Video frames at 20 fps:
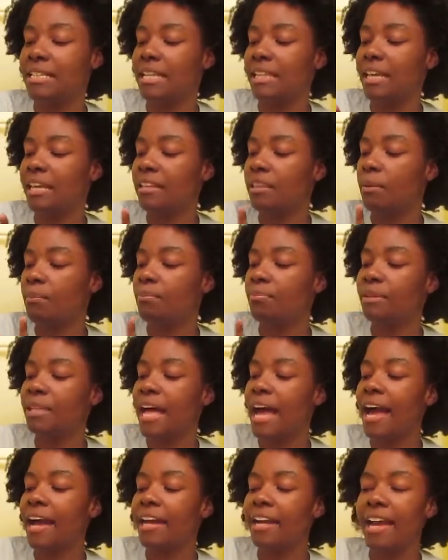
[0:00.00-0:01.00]
I like the
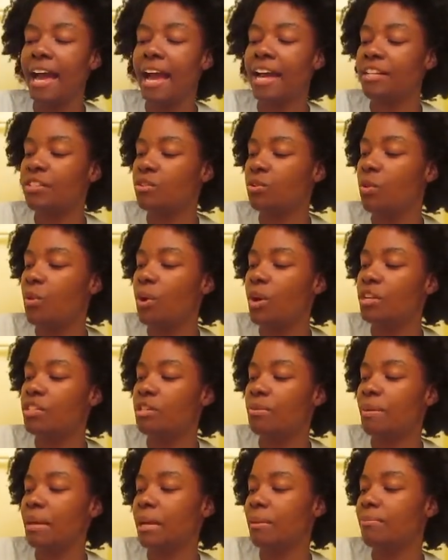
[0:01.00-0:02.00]
black castor oil,
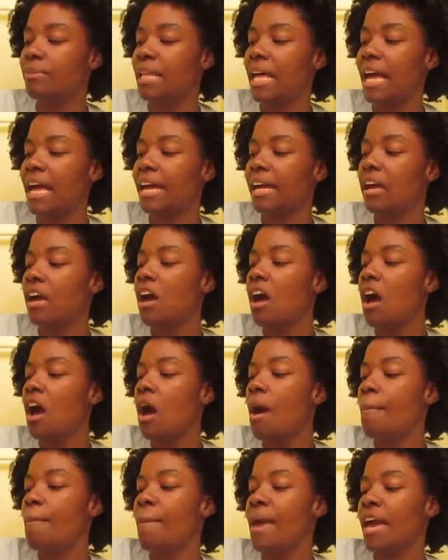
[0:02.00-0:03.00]
Jamaican black,
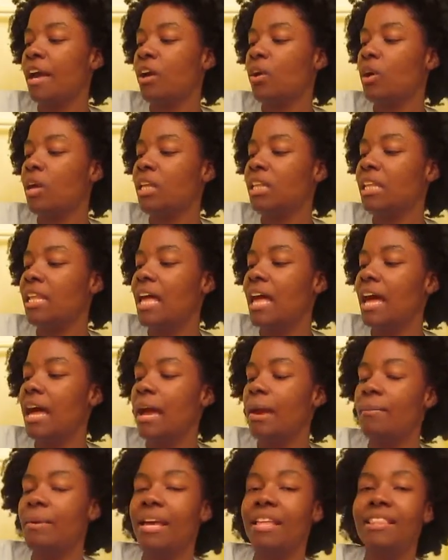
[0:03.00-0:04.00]
mango and
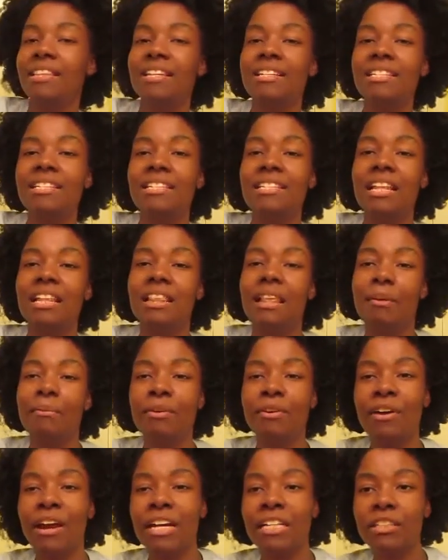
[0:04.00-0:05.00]
lime, and this is the
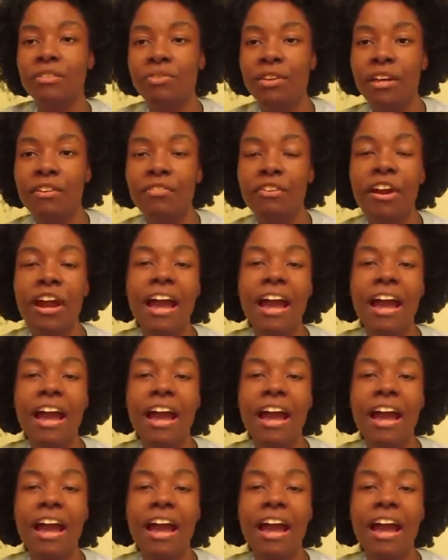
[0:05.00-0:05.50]
lemongrass flavor.